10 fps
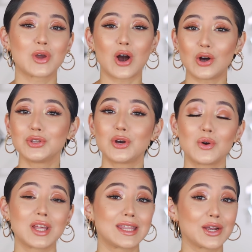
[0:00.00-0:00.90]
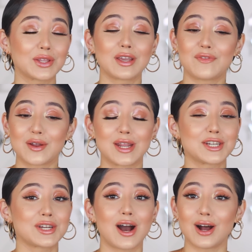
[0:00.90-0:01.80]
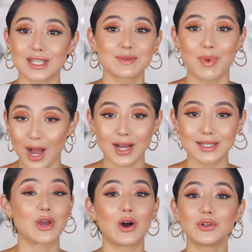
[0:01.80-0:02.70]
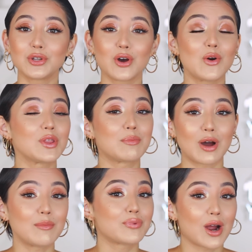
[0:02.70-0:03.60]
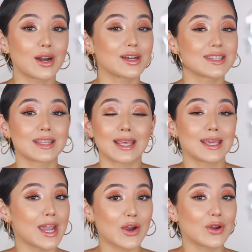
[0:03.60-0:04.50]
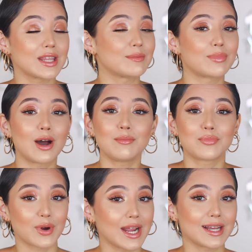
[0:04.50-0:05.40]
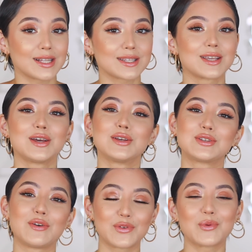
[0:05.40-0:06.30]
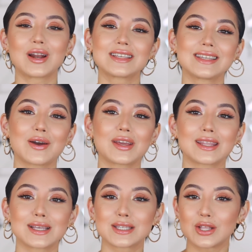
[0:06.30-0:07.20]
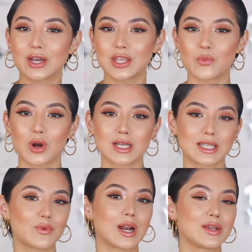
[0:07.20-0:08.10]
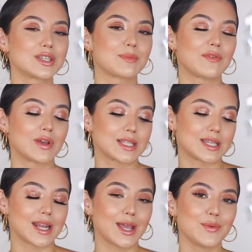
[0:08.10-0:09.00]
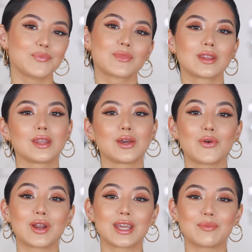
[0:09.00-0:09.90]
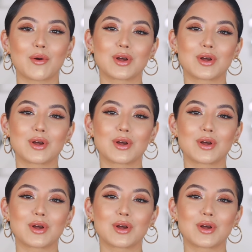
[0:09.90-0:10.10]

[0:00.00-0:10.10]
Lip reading: and we all know that they're the foundation hotspot. We all know the bomb products that they carry and the bomb brands. So if you want to see how to get this look and you want to see what I use on my face today, then go ahead and keep on